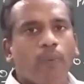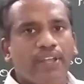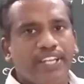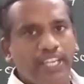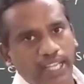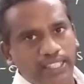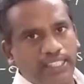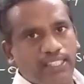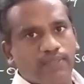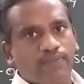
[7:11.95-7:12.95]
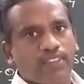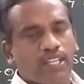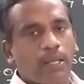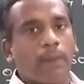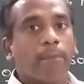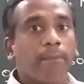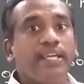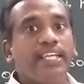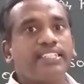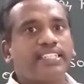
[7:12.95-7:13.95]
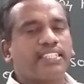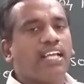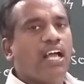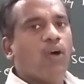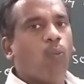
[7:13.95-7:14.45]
very less. Means